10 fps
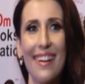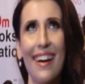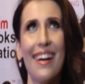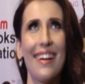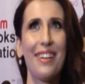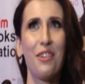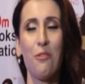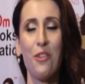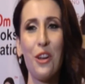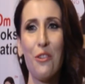and
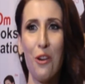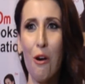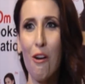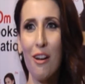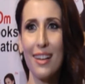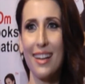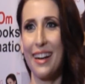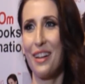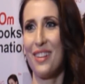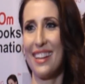free of all the
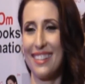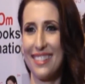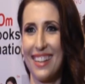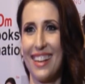cravings.